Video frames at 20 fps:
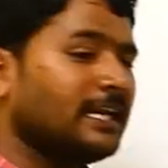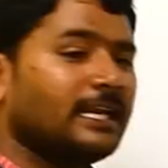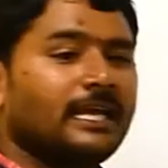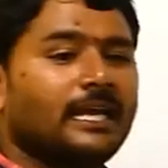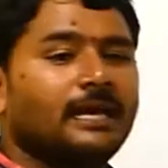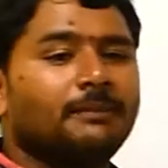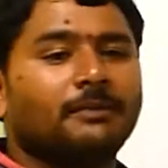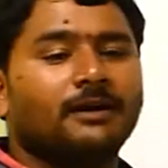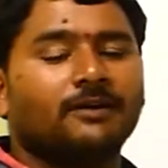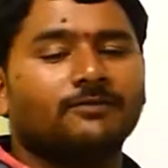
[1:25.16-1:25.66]

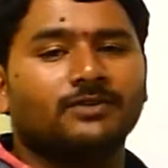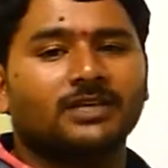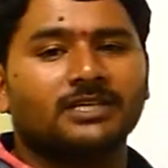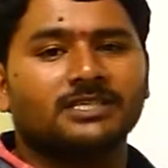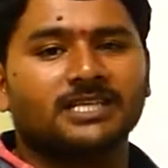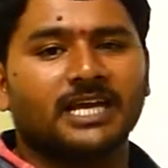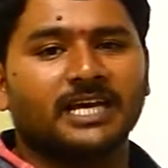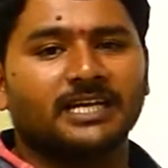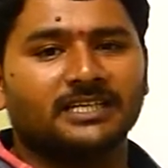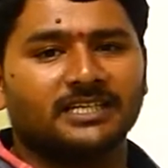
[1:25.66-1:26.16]
name of the
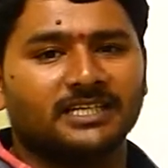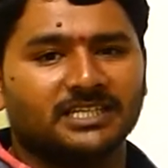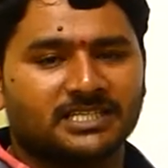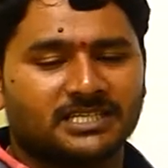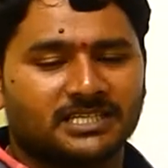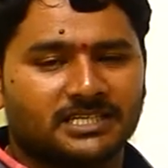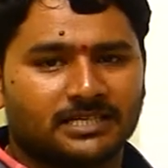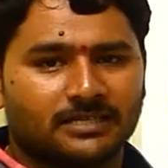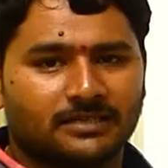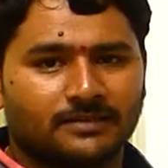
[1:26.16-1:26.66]

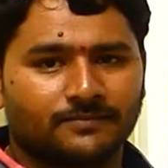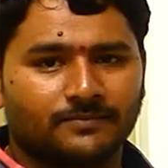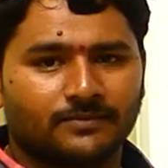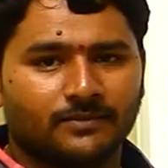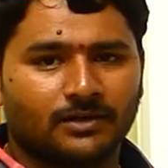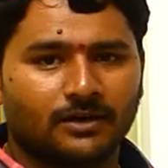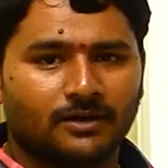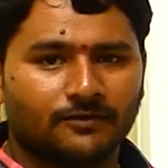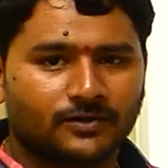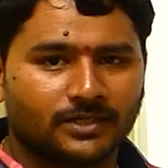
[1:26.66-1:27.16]
scientist
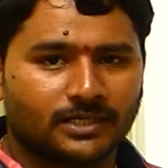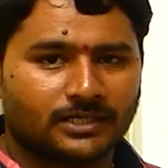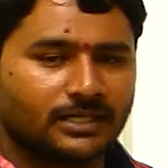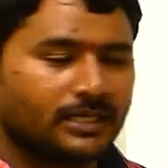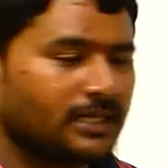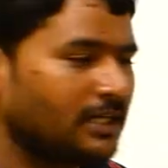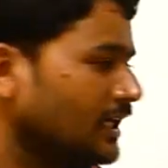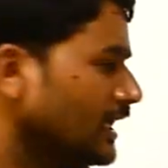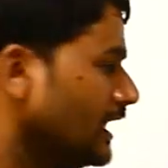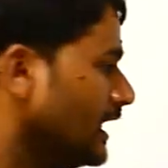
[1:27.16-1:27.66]
after the
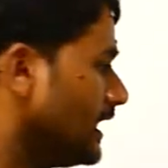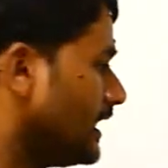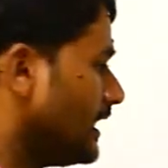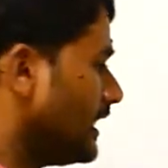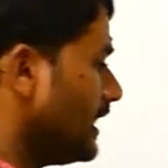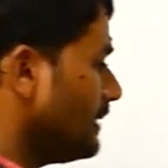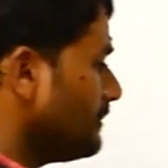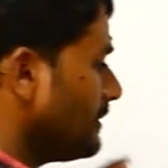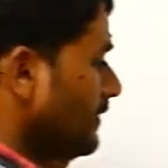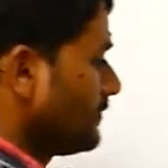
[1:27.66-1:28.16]

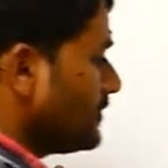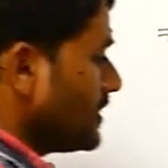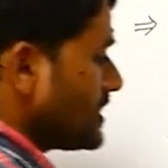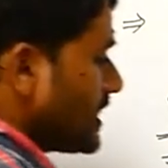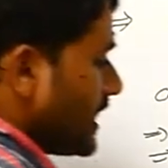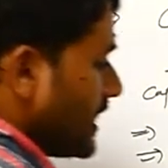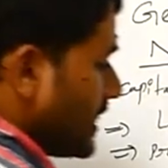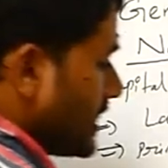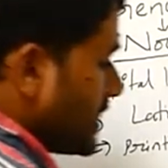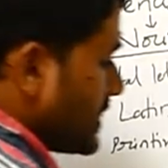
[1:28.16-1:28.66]
name of the
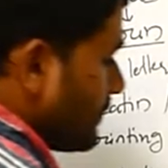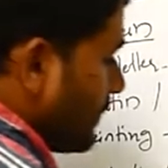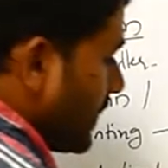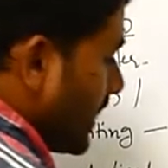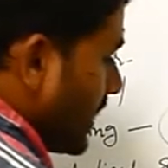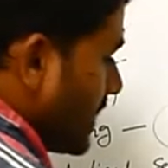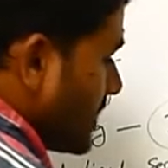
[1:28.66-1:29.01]
scientist. For